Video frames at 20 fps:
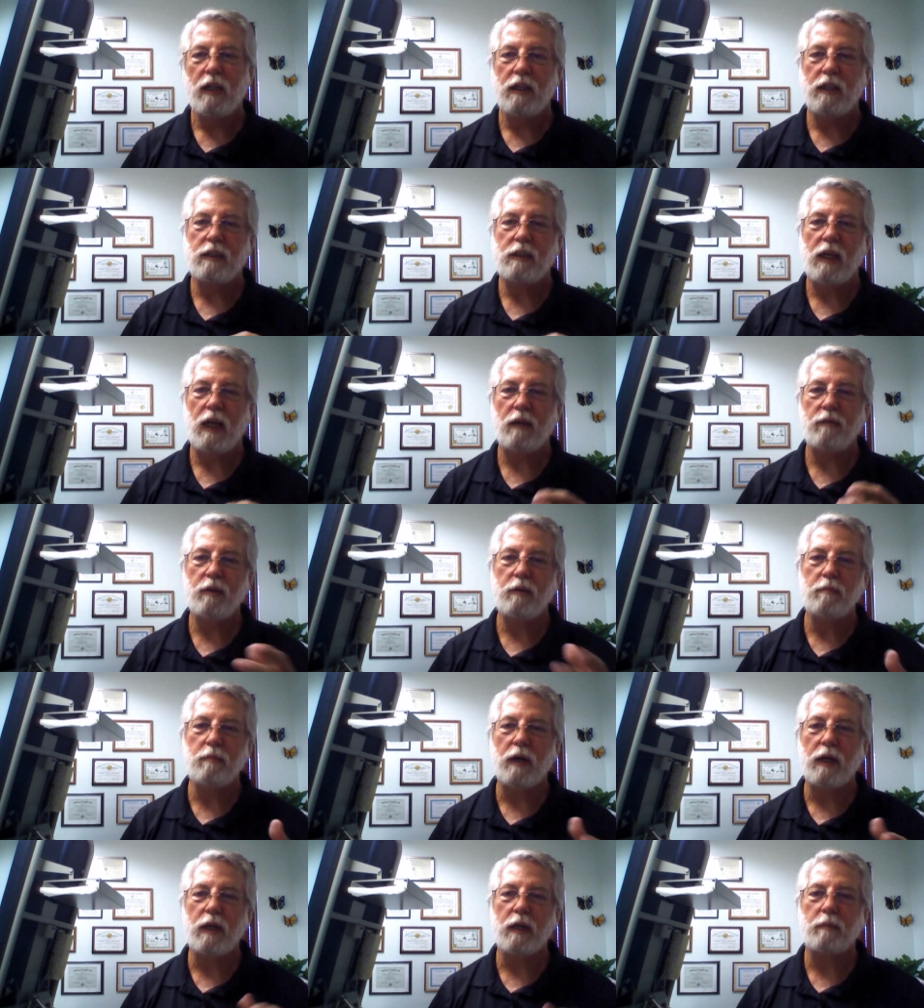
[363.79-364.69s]
that's
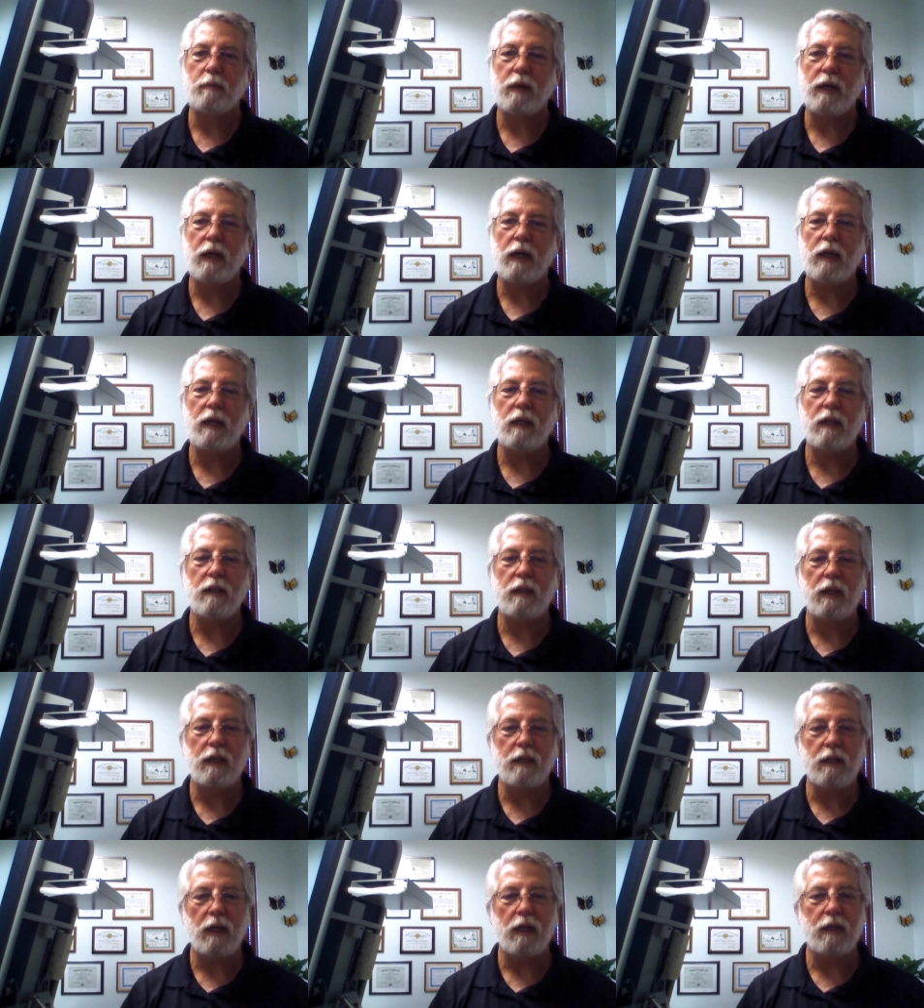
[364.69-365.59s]
having buttock pain and
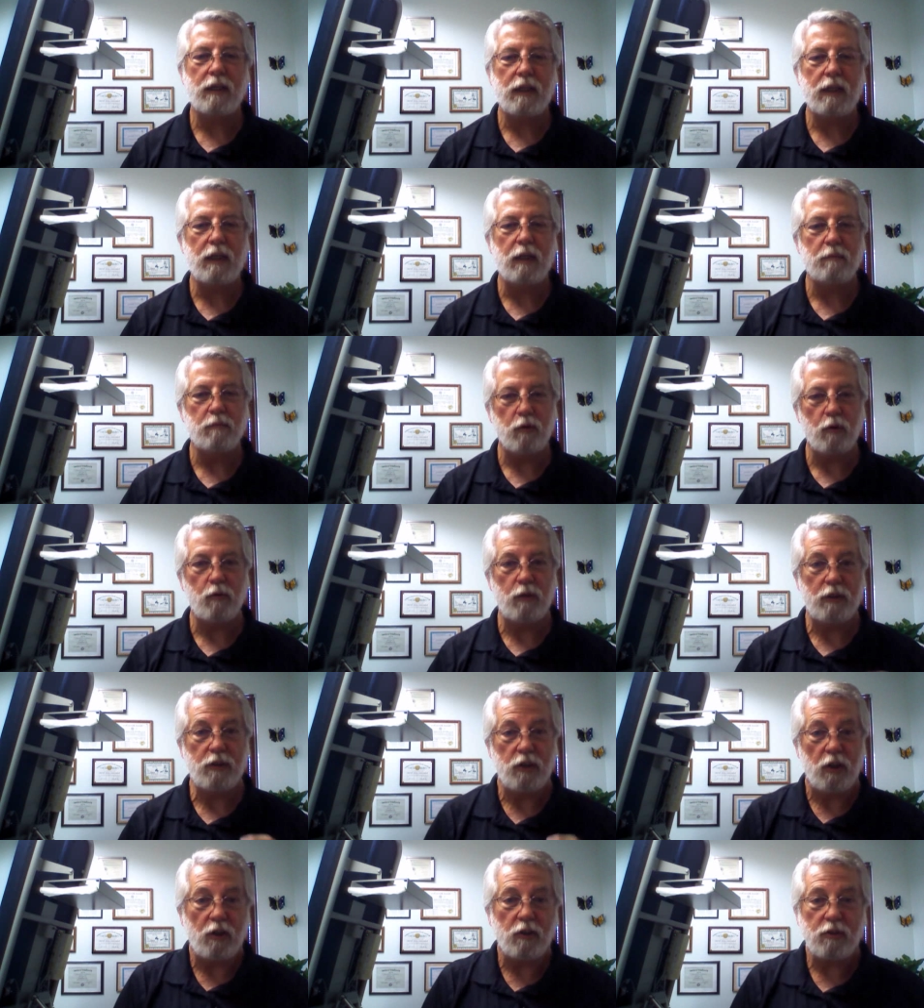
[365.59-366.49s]
they'd like to get more
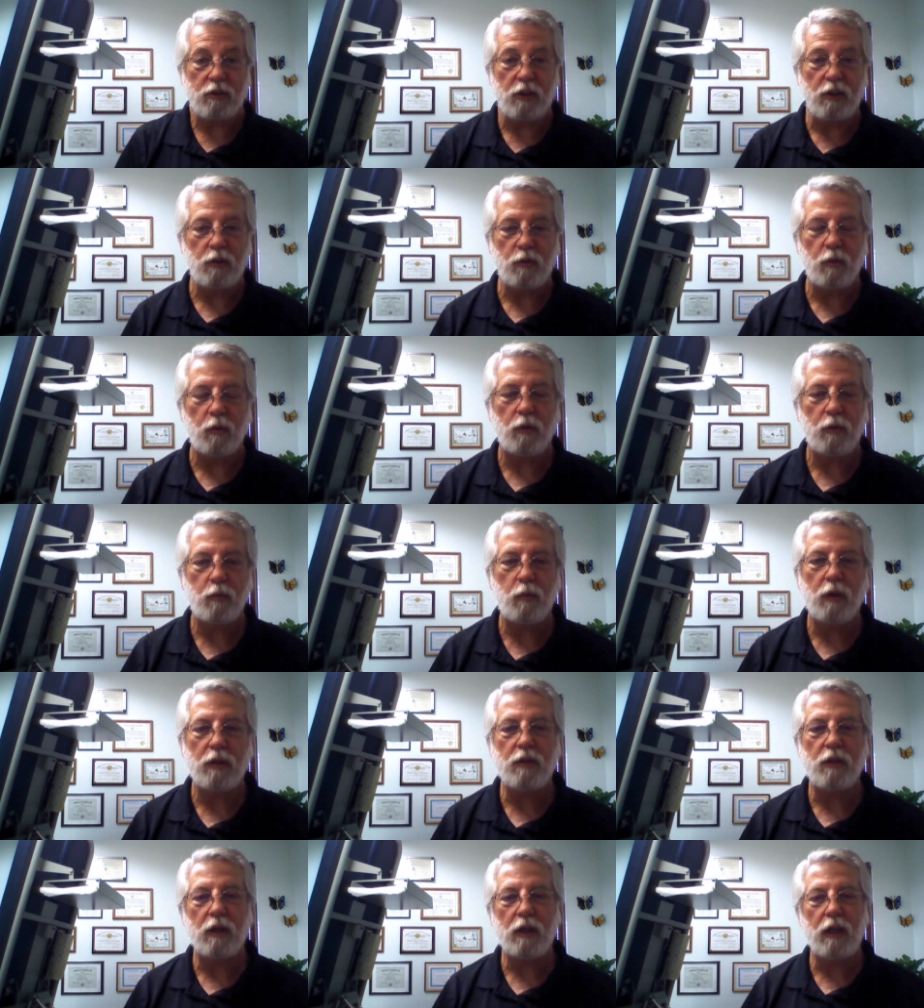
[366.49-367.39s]
results than
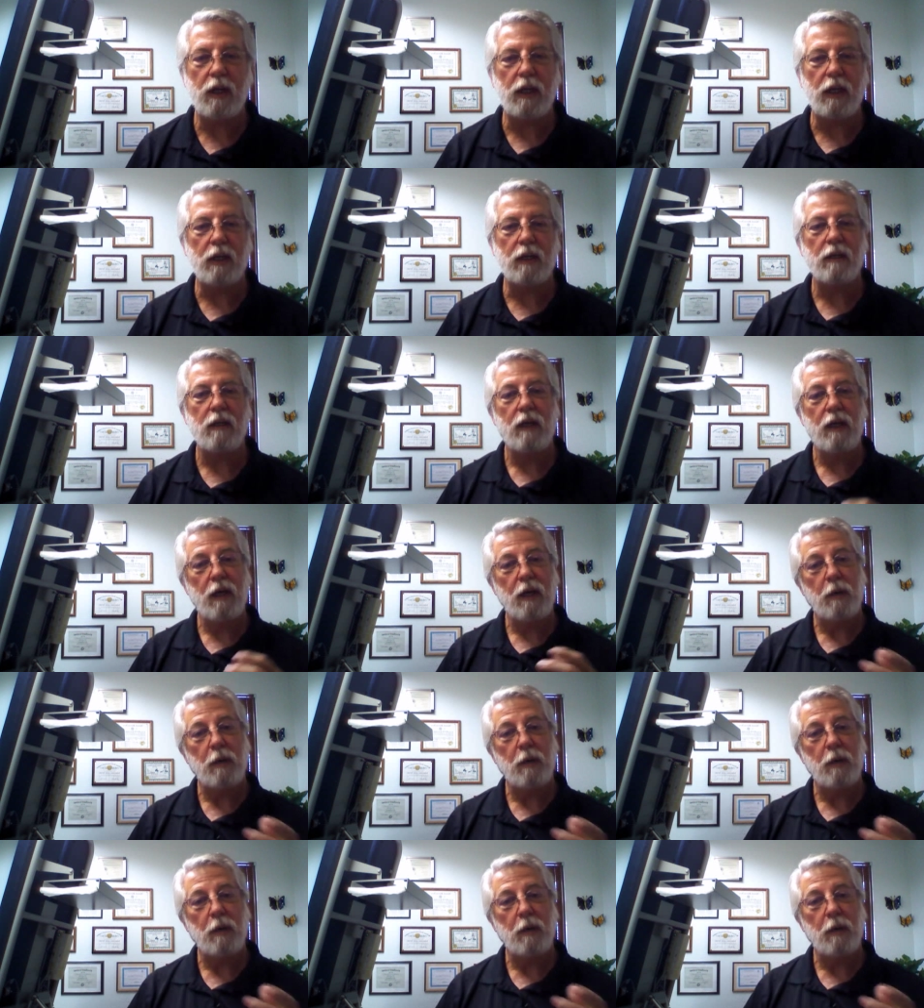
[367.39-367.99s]
what they're getting,